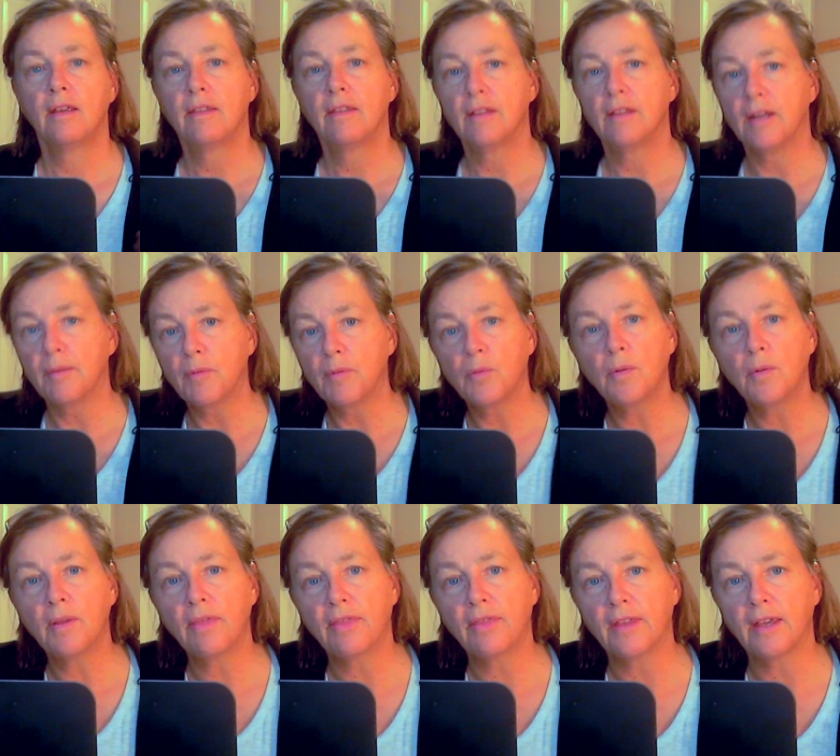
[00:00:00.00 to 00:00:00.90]
The number
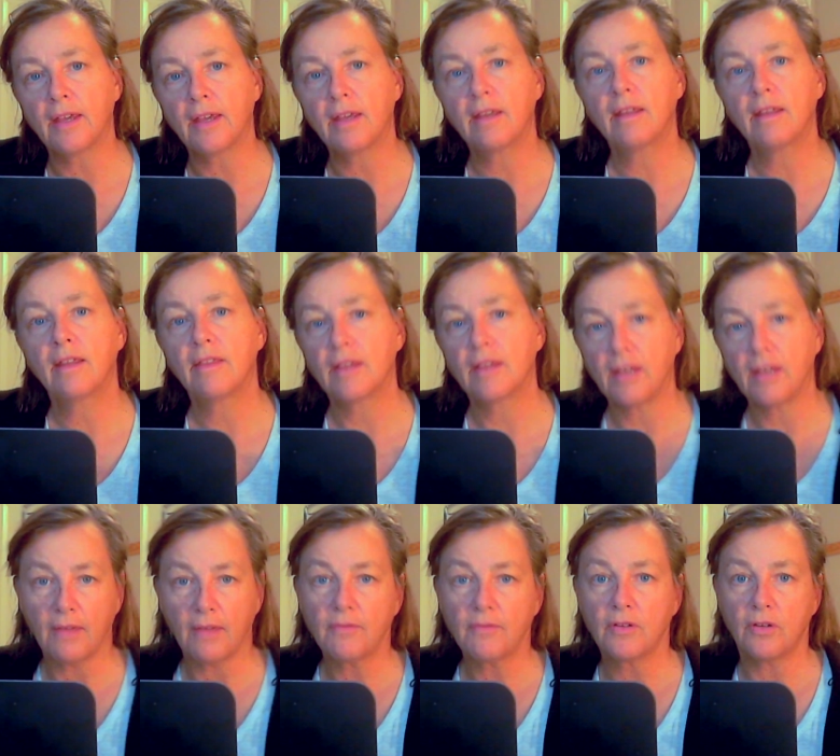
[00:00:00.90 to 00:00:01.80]
one thing that you
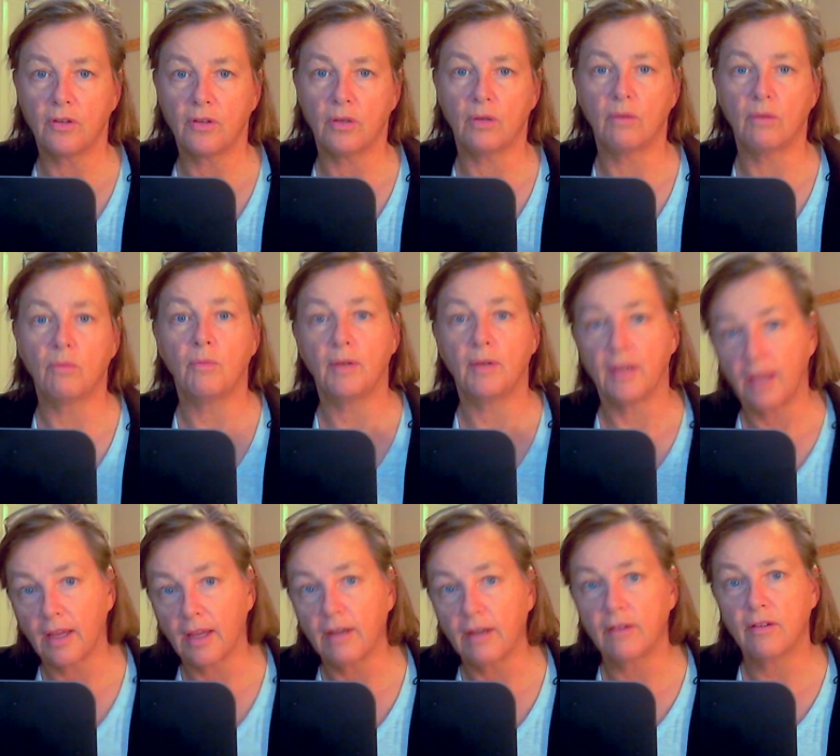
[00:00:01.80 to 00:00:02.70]
have to do when you
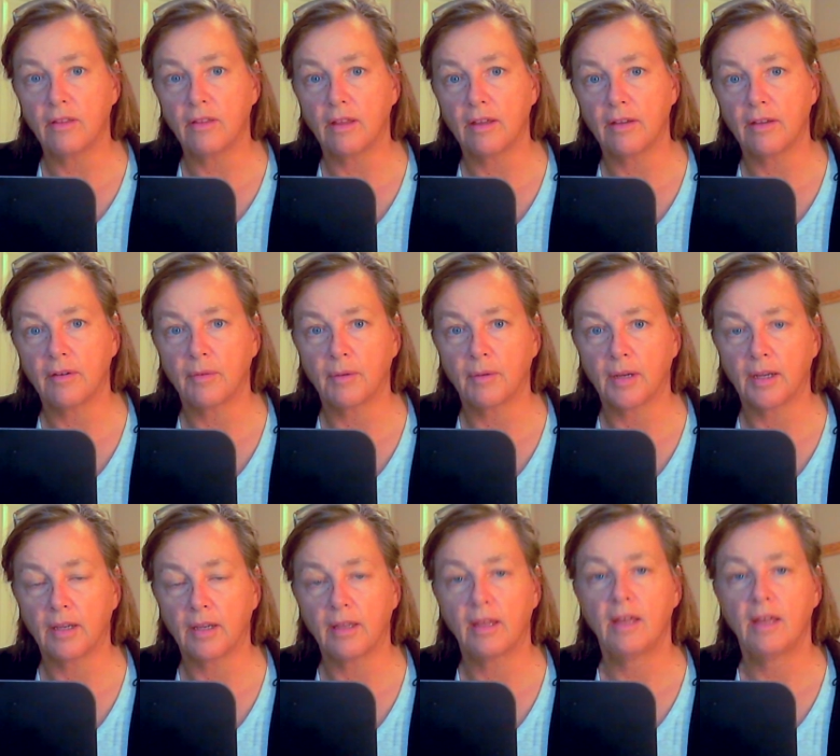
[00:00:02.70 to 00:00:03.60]
get into the hunter
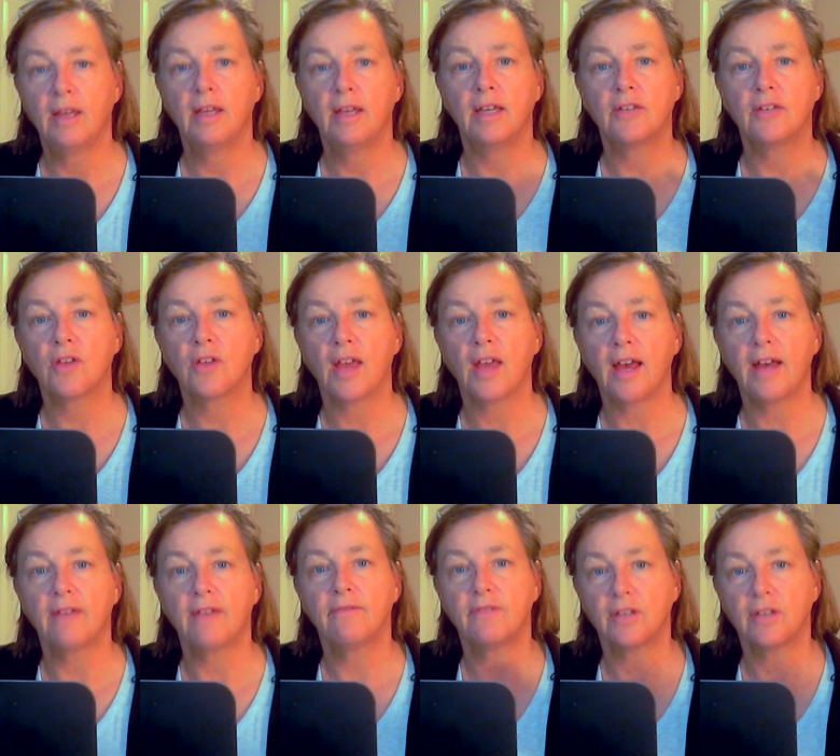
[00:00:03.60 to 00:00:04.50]
ring is you
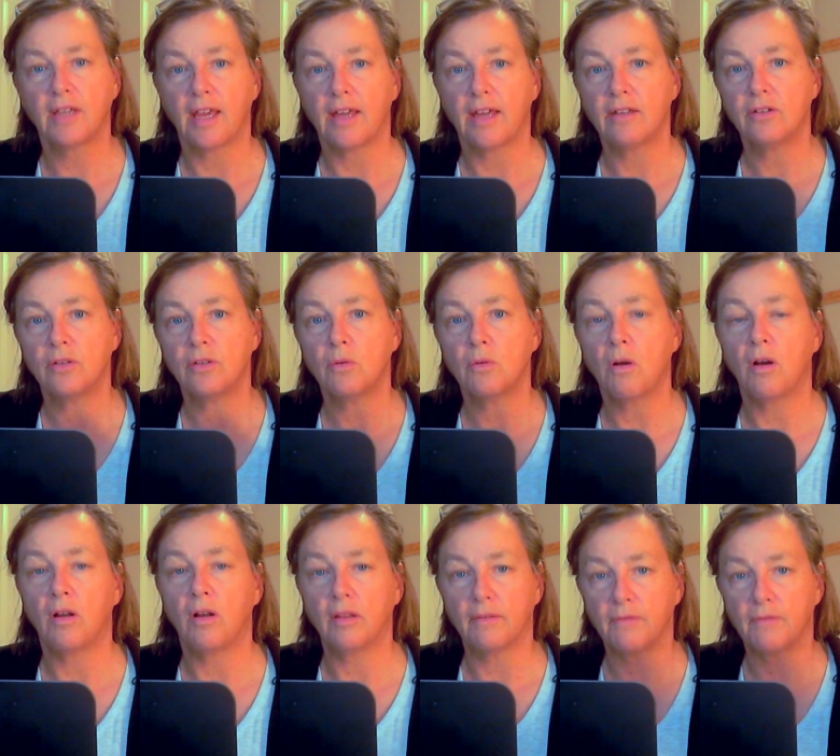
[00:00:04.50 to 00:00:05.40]
have to get to
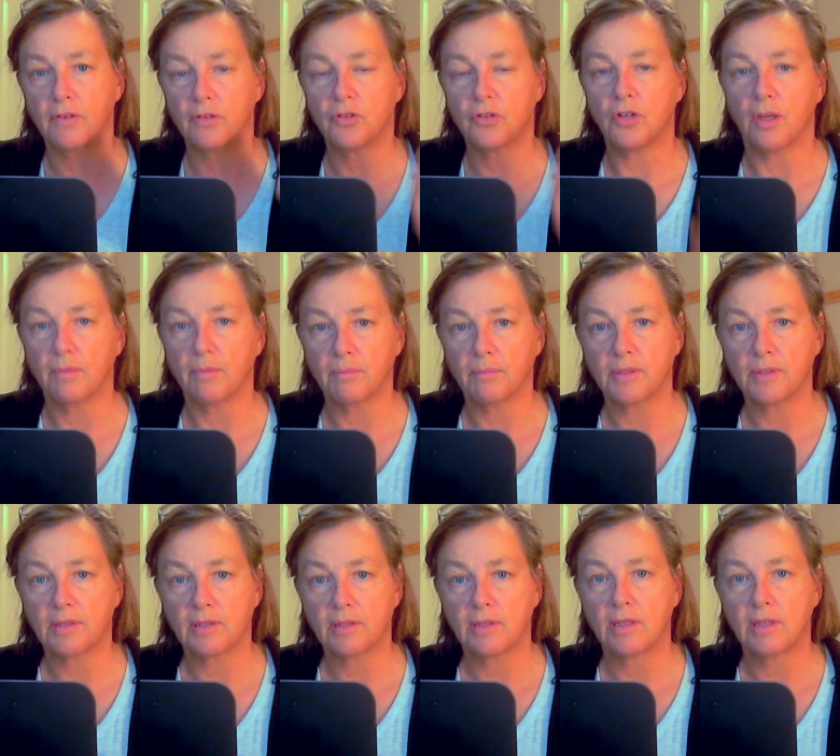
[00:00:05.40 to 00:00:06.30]
all of your
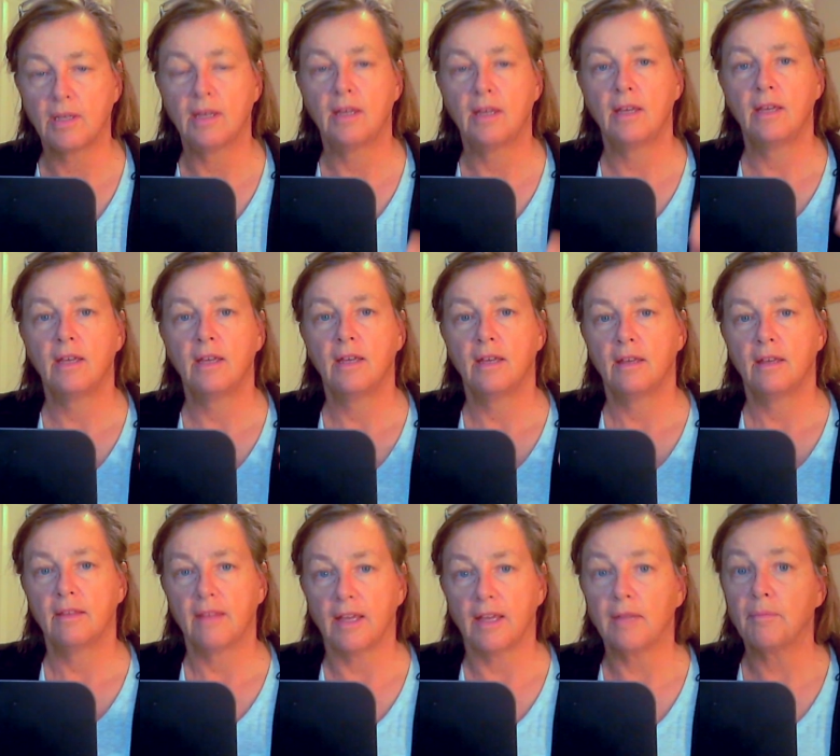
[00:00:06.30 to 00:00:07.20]
jumps.
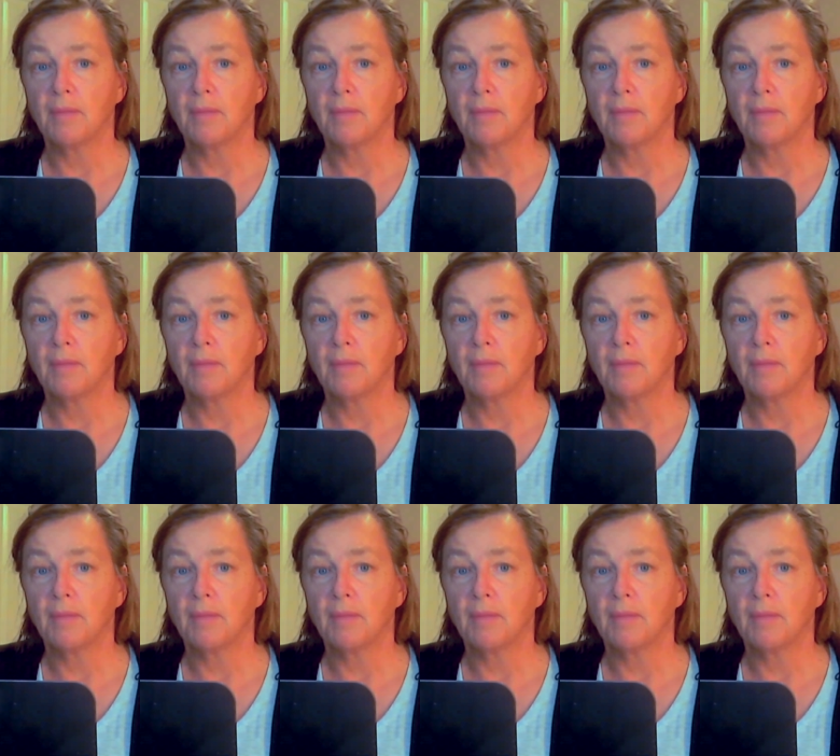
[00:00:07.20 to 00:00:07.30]
That